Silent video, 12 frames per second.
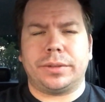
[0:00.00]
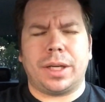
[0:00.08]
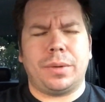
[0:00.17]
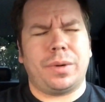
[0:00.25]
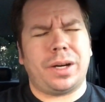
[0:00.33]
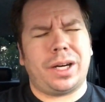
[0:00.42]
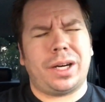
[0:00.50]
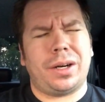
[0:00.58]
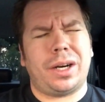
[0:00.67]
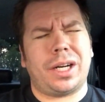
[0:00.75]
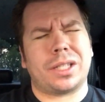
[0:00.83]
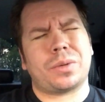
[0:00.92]
And
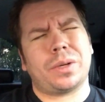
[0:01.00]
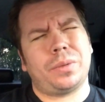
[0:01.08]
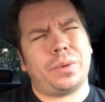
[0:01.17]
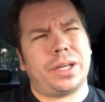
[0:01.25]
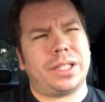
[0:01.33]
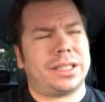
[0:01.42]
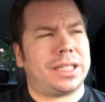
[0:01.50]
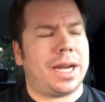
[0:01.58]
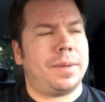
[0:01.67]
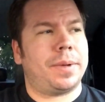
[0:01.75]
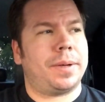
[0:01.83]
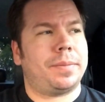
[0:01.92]
that's really weird to say,
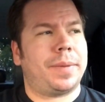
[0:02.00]
but